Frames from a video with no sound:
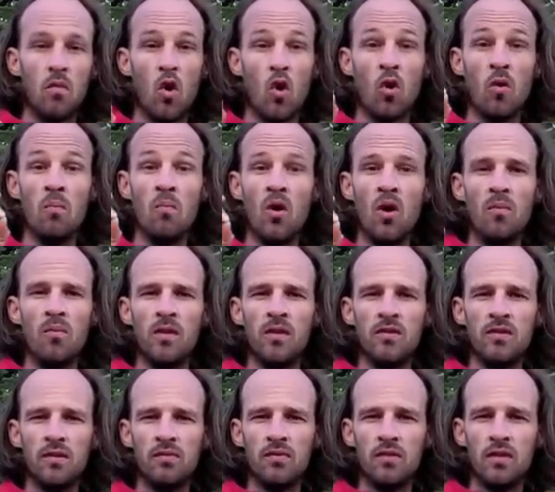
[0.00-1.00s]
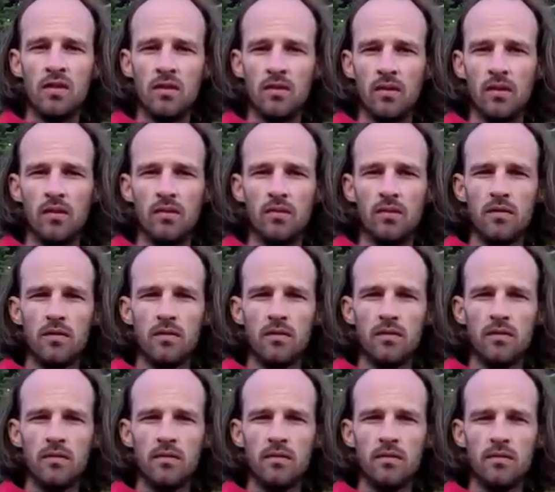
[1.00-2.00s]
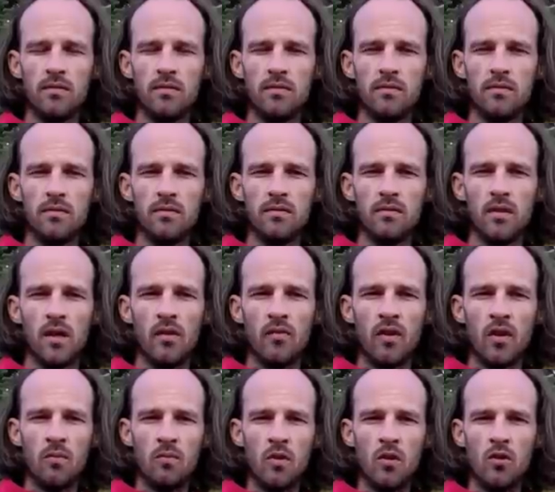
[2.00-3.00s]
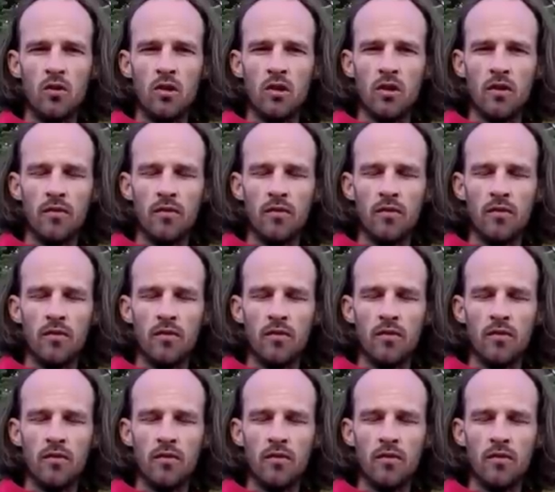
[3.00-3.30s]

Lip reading: or moments of stillness, of communion,